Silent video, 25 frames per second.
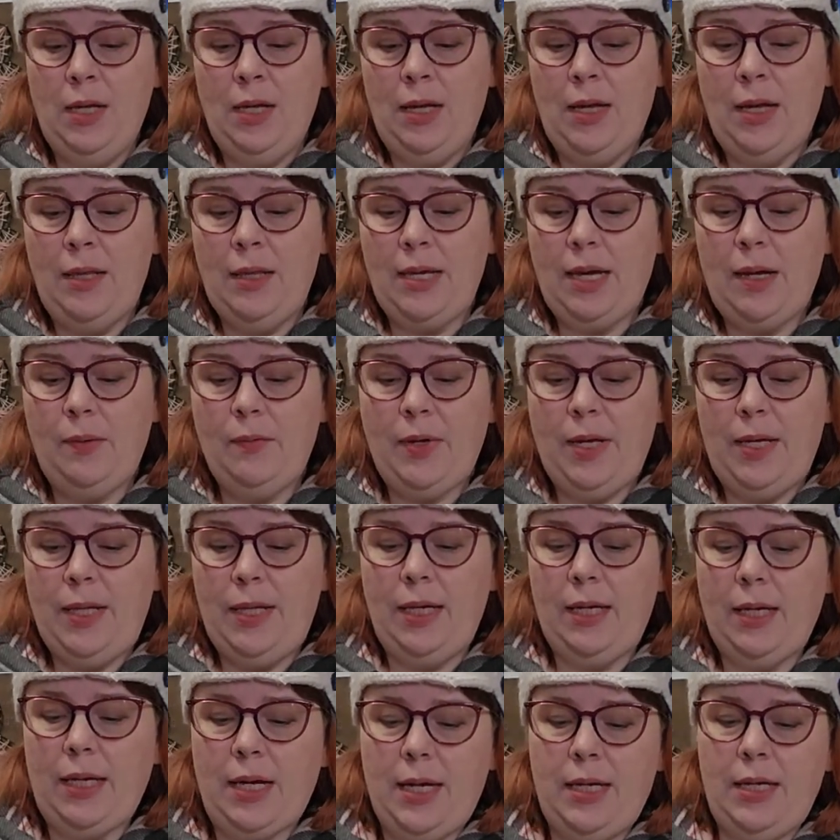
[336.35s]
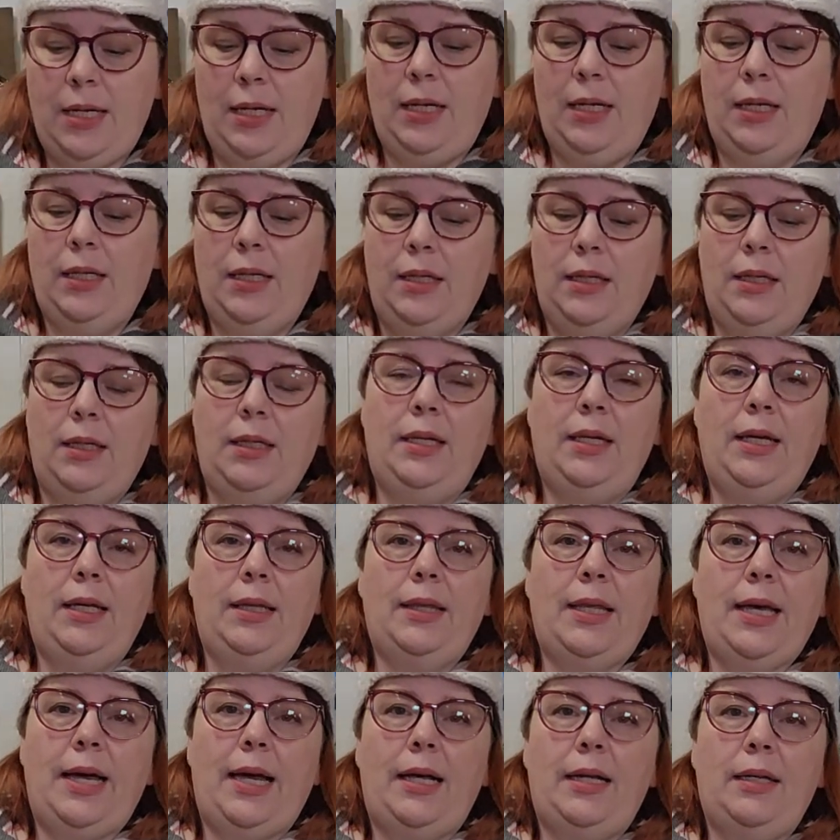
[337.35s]
and that way they kind of
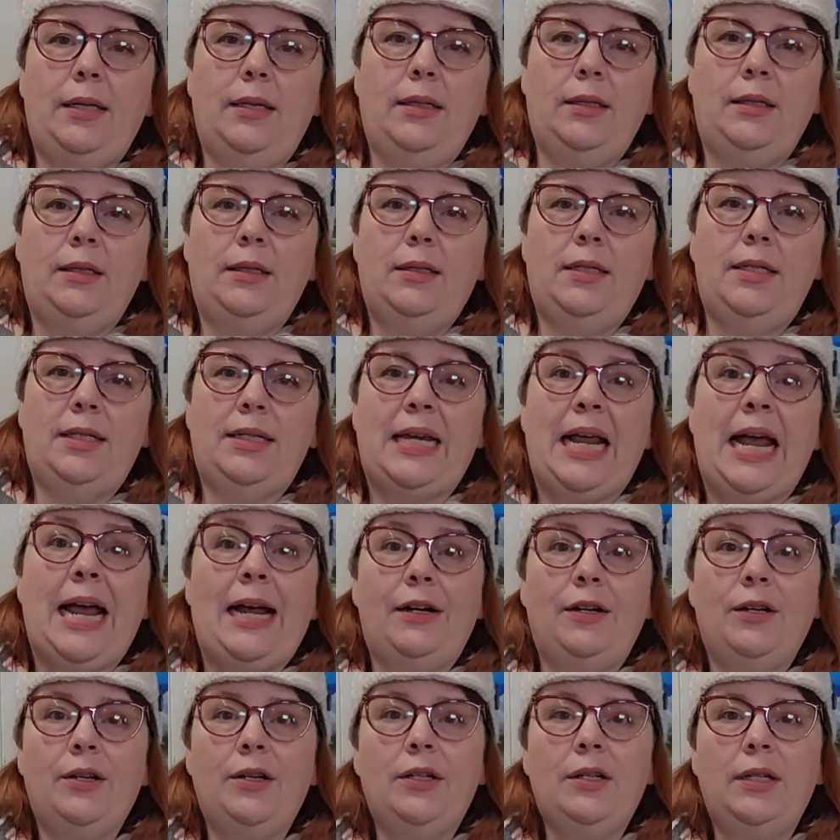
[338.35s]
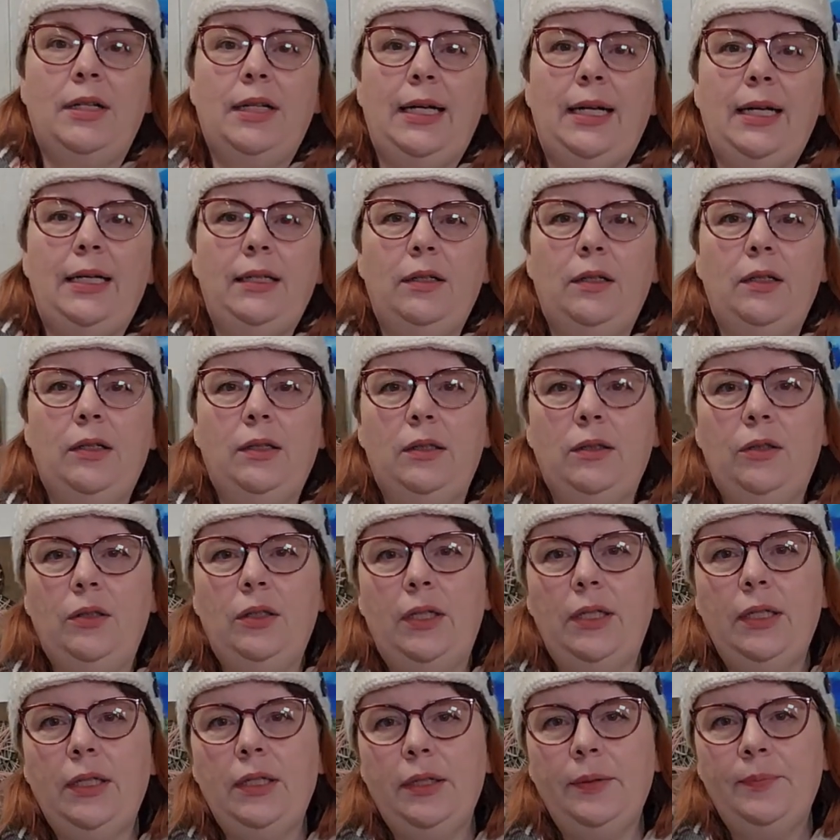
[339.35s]
get that staggered
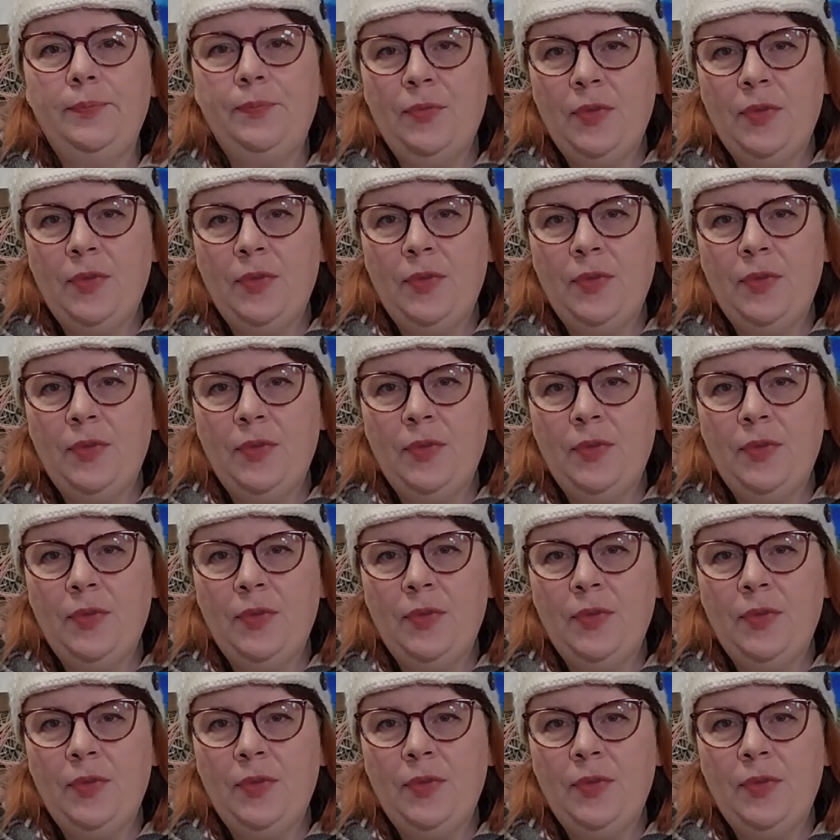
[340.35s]
look.